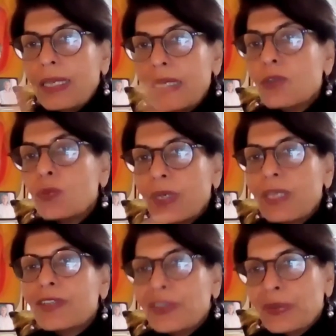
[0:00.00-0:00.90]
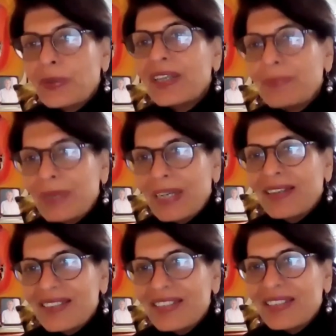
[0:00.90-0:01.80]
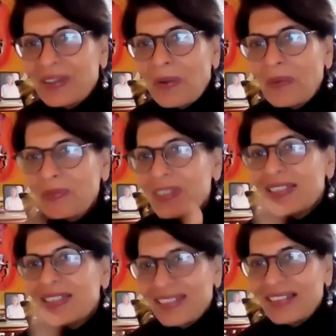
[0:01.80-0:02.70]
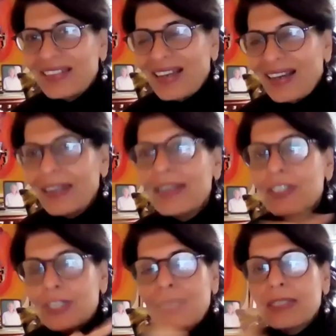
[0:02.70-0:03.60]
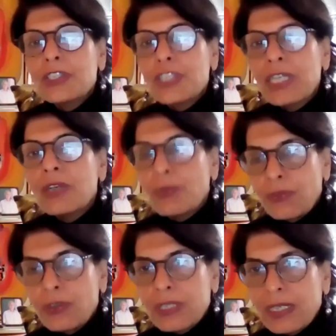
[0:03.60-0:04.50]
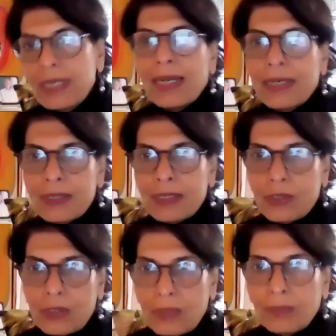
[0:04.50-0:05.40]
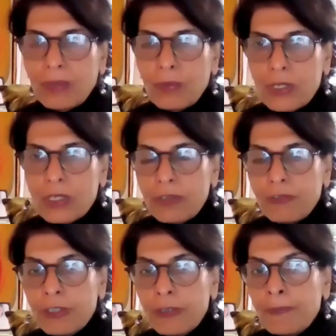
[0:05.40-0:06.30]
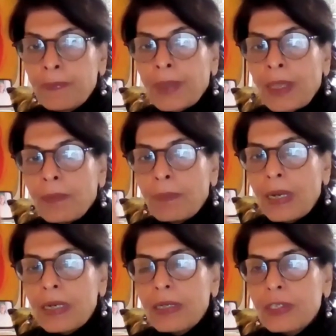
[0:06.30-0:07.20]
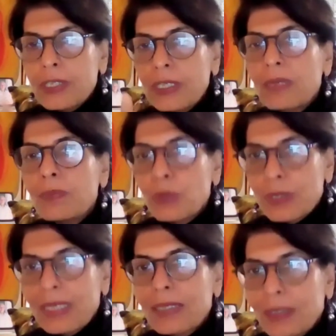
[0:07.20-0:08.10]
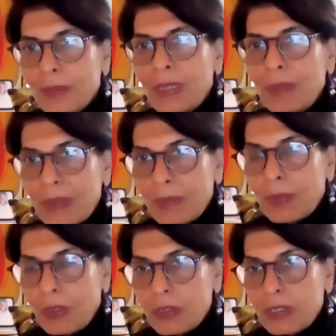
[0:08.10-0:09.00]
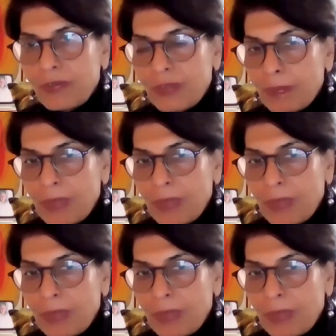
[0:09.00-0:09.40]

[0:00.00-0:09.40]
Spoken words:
eat wheat during pregnancy, obviously, unless she has a gene for celiac disease or something, which is different, but she can protect her baby, because if